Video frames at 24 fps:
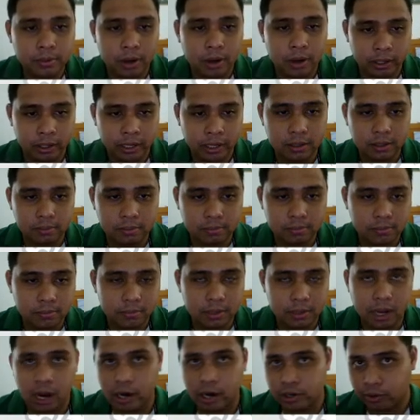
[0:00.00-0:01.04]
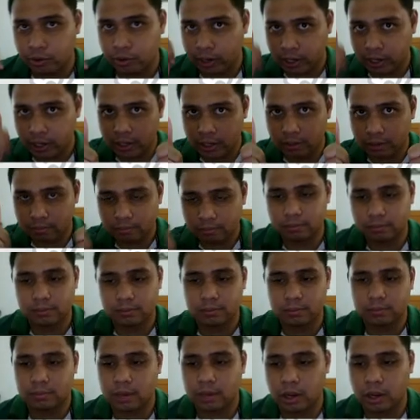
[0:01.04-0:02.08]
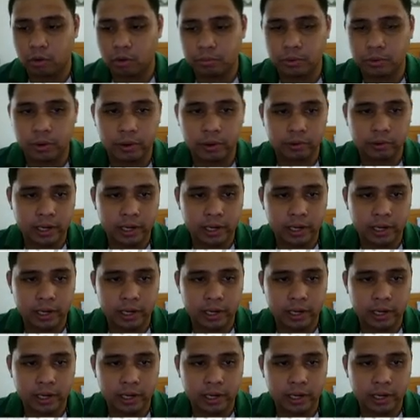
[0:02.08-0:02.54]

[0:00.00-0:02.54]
Okay, are you ready? I hope you are